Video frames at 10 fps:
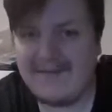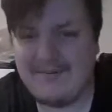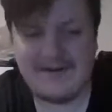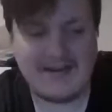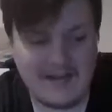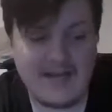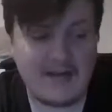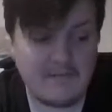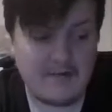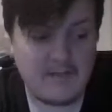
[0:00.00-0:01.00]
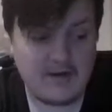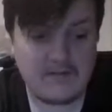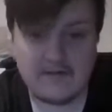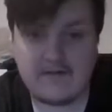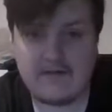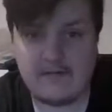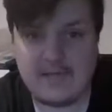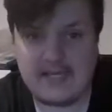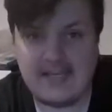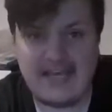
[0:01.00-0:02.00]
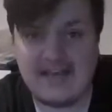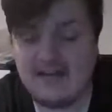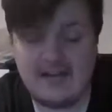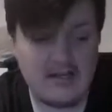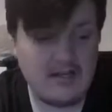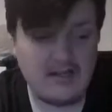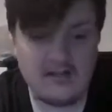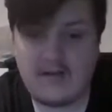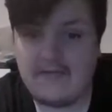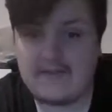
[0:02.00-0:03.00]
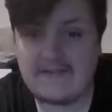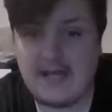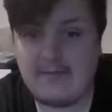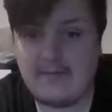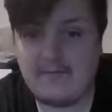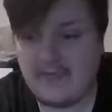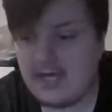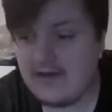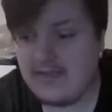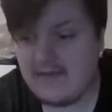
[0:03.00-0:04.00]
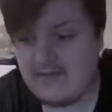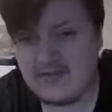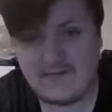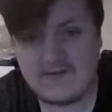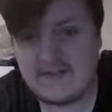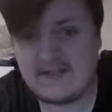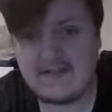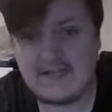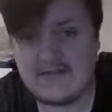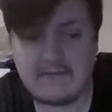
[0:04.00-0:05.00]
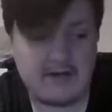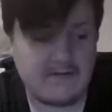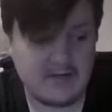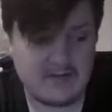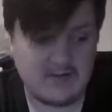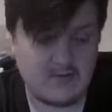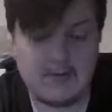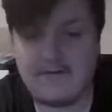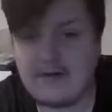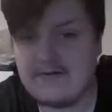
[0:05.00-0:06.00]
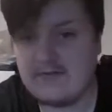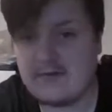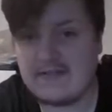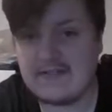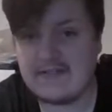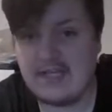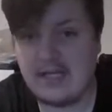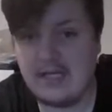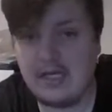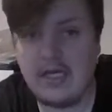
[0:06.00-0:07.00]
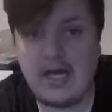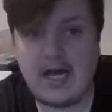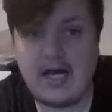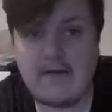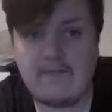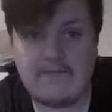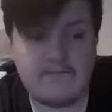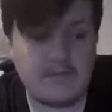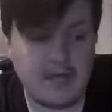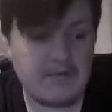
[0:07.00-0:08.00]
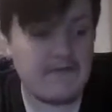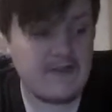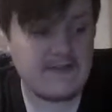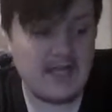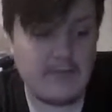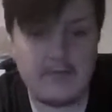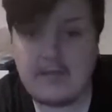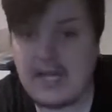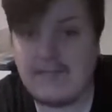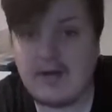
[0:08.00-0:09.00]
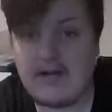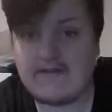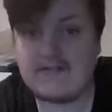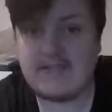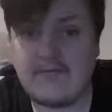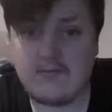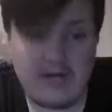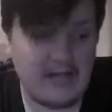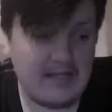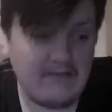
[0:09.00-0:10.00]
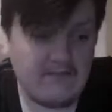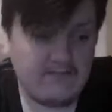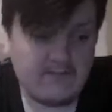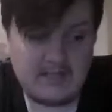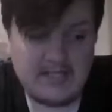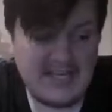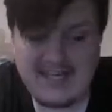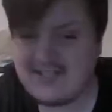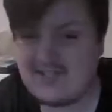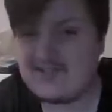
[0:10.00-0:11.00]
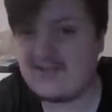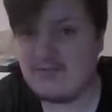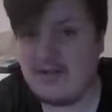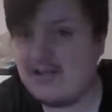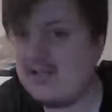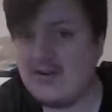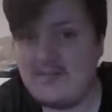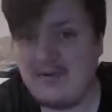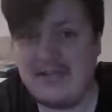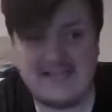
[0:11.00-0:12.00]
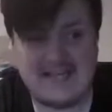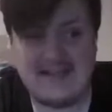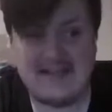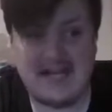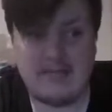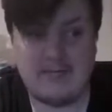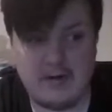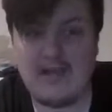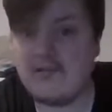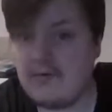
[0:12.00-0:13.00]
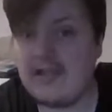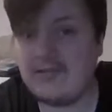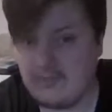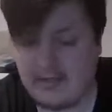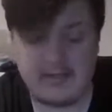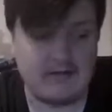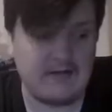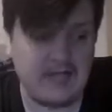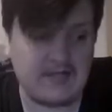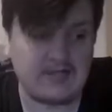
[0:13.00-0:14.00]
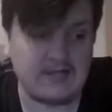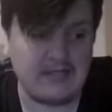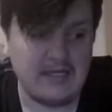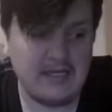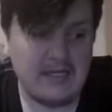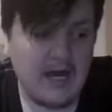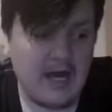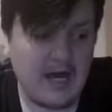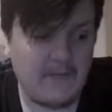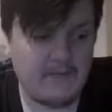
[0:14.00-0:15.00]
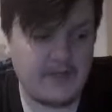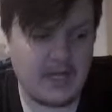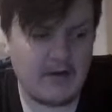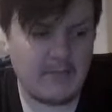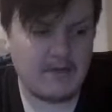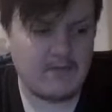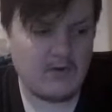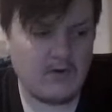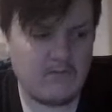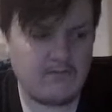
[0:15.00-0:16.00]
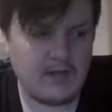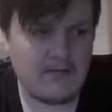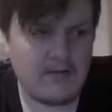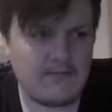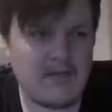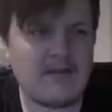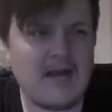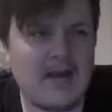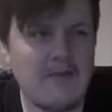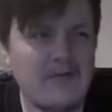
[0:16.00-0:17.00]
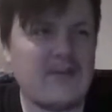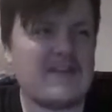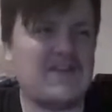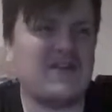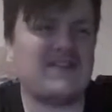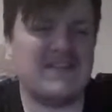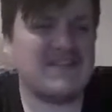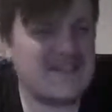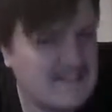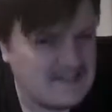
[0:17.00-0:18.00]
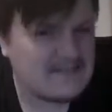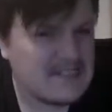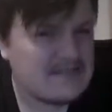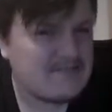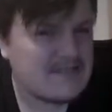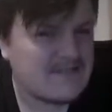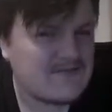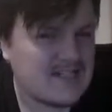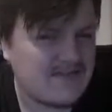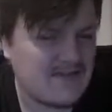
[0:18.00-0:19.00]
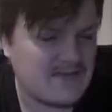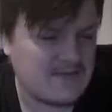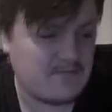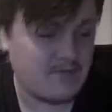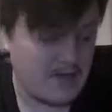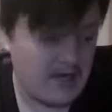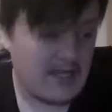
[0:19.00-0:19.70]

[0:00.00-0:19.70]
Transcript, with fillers: but I am a pretty big fan of them, and yeah, love this album. Uh, their first one in six years, Afraid of Heights was one of my favourites 2016. Um, I'm giving this album an A minus. really, yeah, it's just a really good Billy Talent album. Really, really, really good actually. Um, yeah, a bit more. I will say it's not as consistent maybe as Afraid of Heights was, but